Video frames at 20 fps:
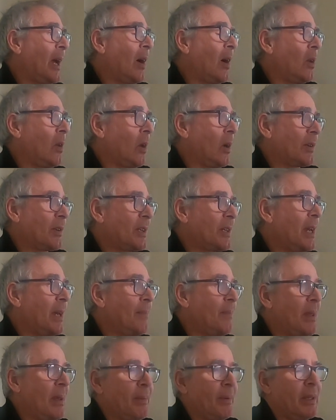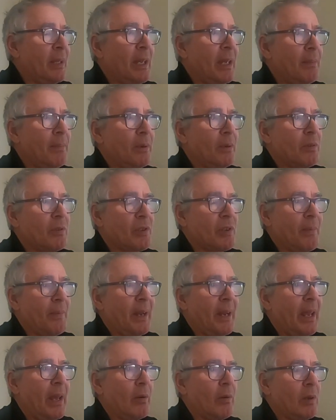I like to keep them in there because no
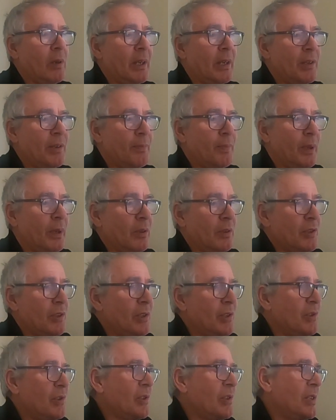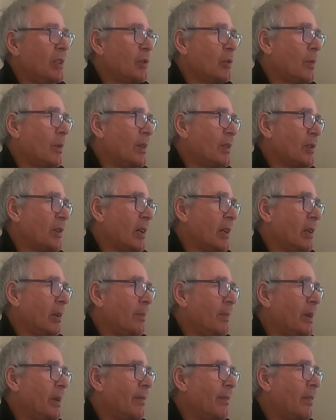matter how clean your bilge is, there's always a little
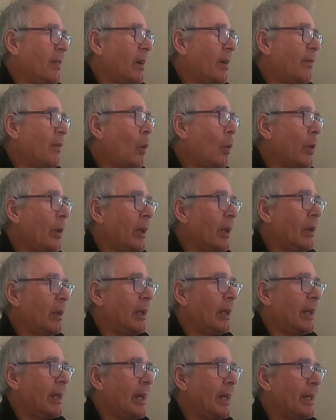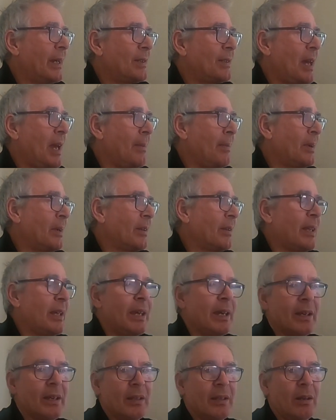bit of oil and contaminant
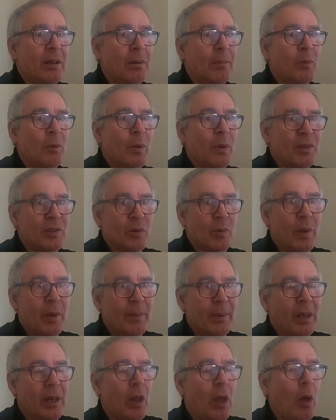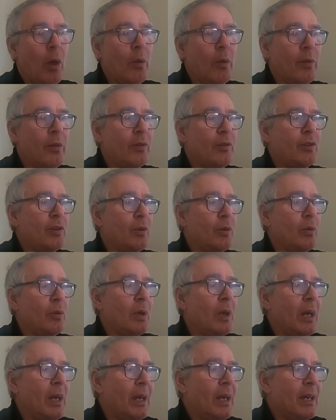there, and I'm always a wee bit loath to
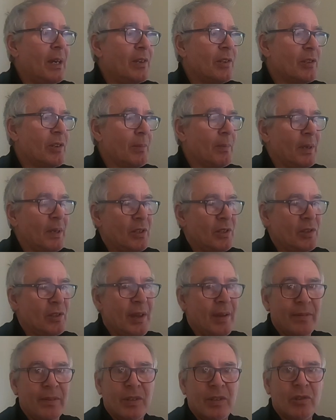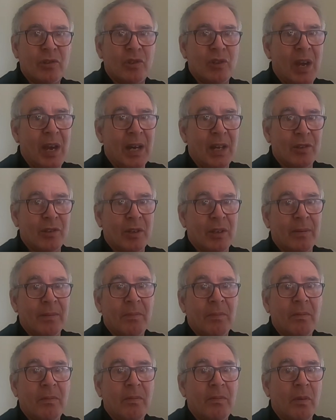simply just have it discharging
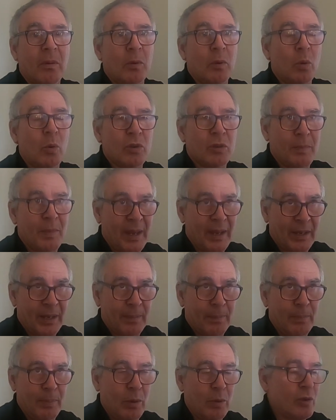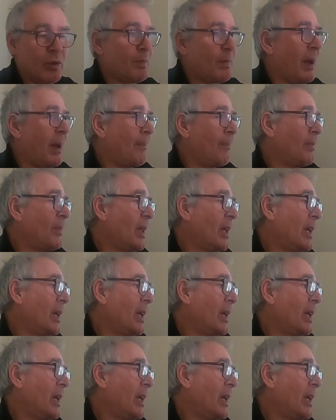from an automatic bilge pump